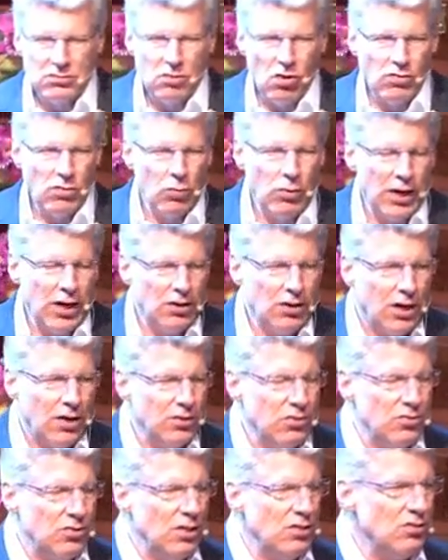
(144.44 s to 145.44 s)

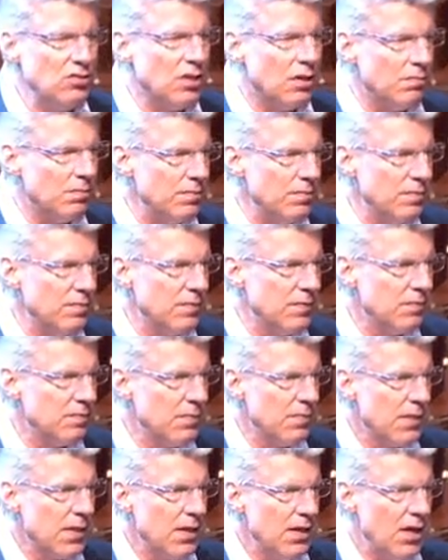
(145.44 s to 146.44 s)
our system.
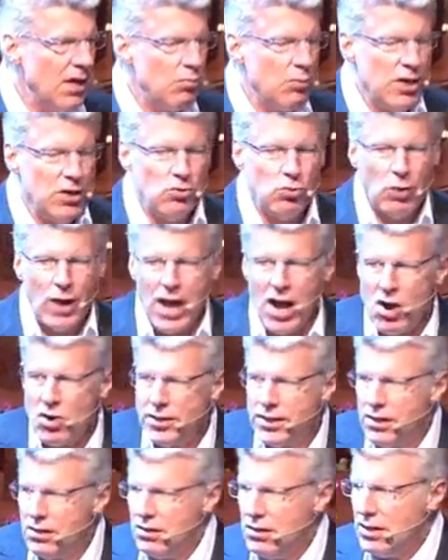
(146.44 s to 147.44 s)
And we
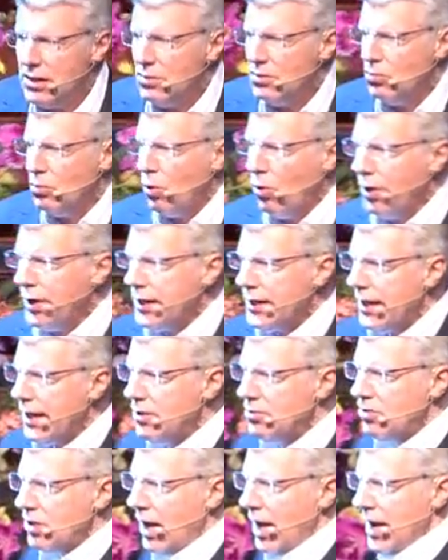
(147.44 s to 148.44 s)
drown in worry and
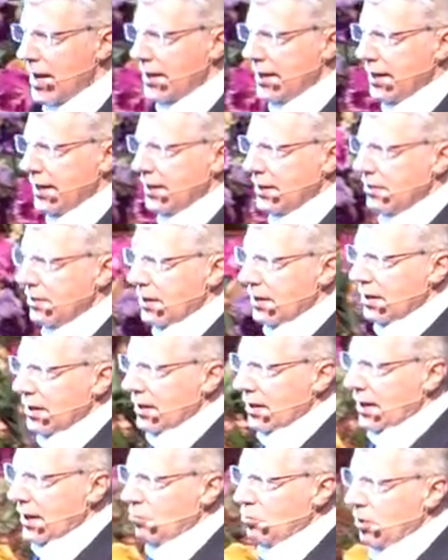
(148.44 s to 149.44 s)
anxiety, and
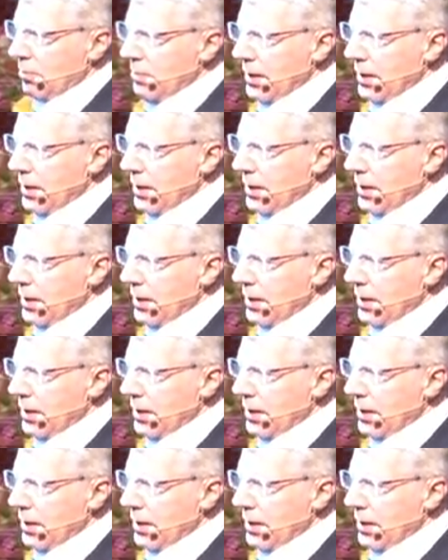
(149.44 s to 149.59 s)
we're